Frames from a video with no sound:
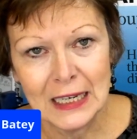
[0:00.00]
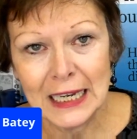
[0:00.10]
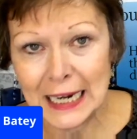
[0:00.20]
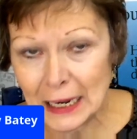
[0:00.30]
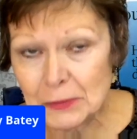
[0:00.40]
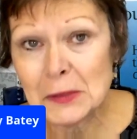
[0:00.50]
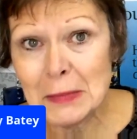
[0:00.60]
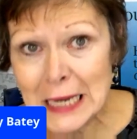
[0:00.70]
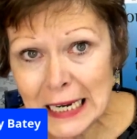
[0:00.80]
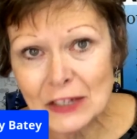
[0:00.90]
It helps
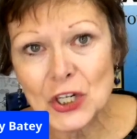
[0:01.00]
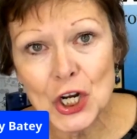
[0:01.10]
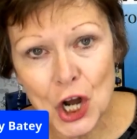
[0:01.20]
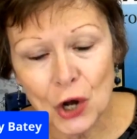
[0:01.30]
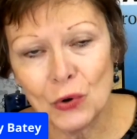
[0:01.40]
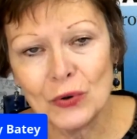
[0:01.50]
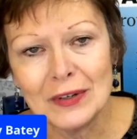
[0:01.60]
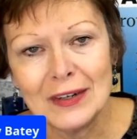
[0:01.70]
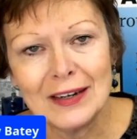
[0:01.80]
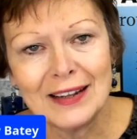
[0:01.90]
me to know
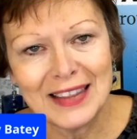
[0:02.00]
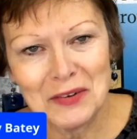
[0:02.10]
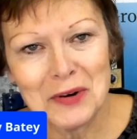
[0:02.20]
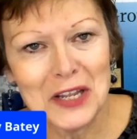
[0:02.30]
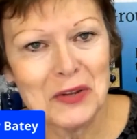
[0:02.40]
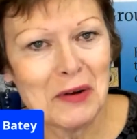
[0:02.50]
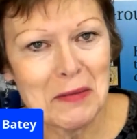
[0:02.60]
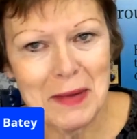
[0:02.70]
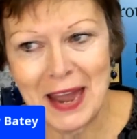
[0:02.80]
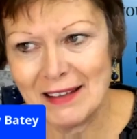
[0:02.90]
that we're on the right
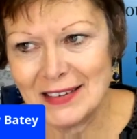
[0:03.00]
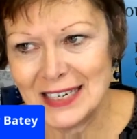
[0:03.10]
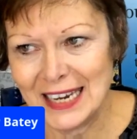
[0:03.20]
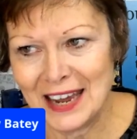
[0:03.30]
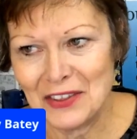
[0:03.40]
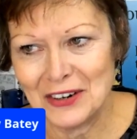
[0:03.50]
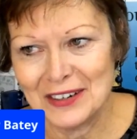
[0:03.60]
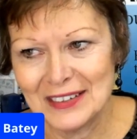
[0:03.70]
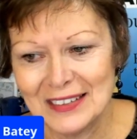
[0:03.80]
path together.